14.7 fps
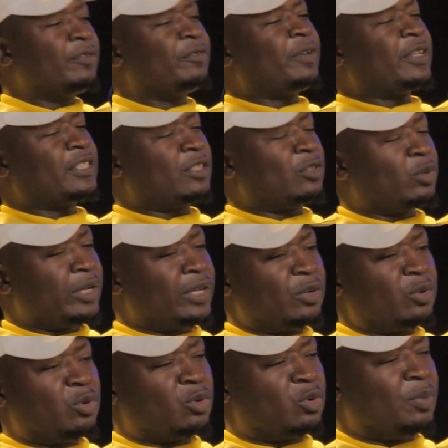first
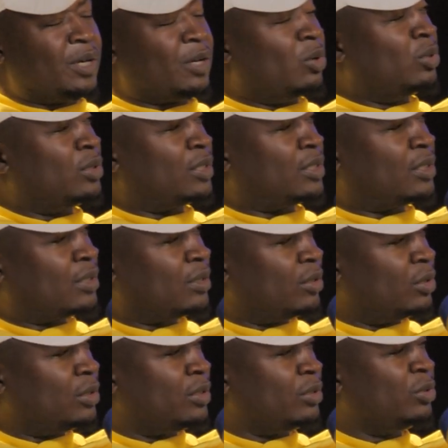training Kukuma goals,
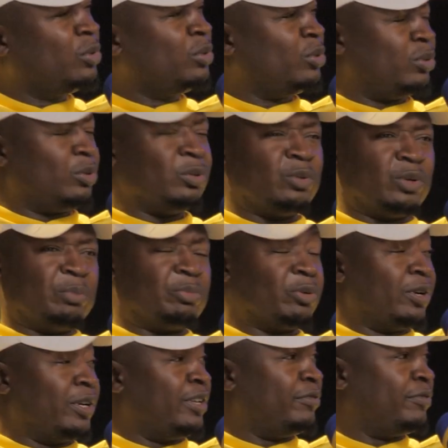coach. You were
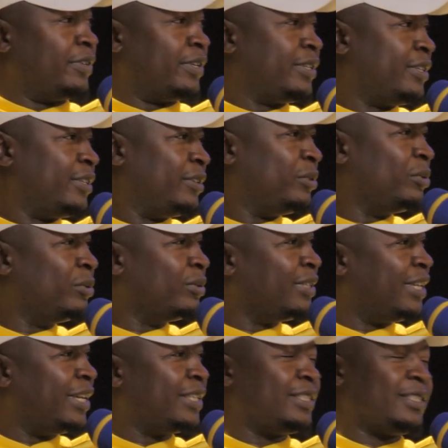prolific. You
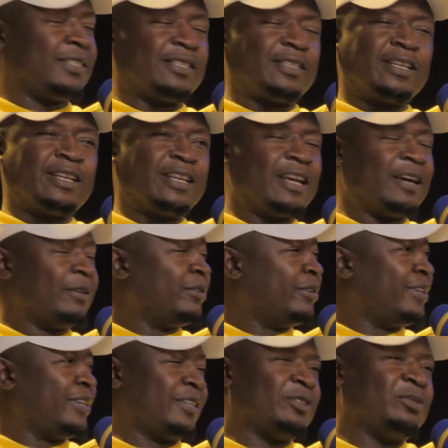would
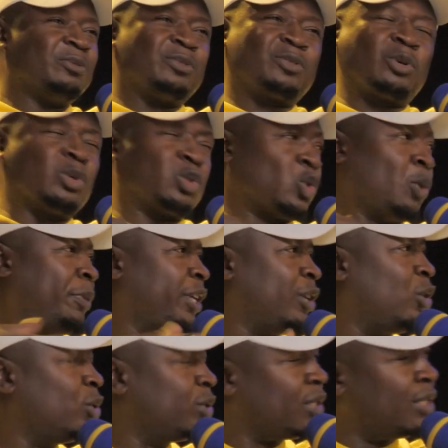you'd score so many
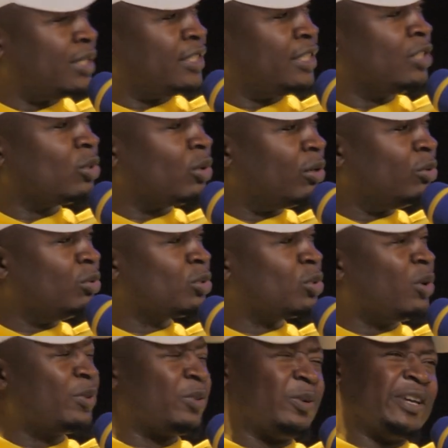goals in a season. You'd
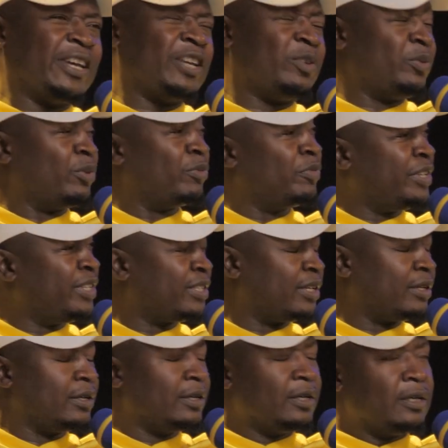score with your head, with your feet,
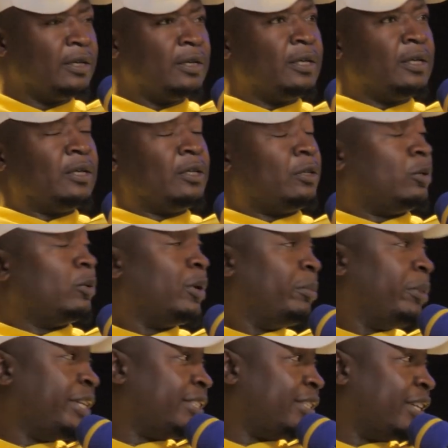and you were
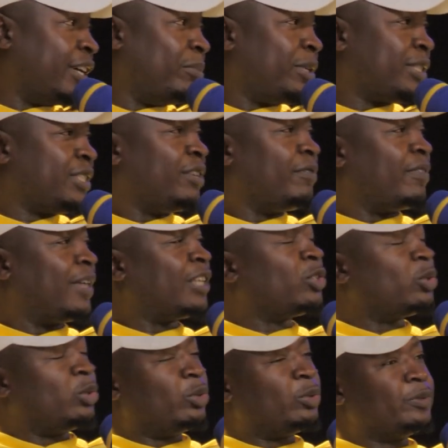amazing. I must give that
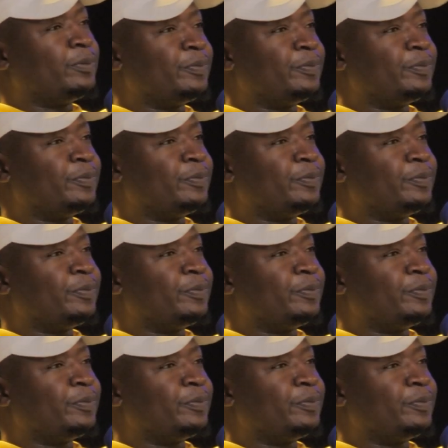to you.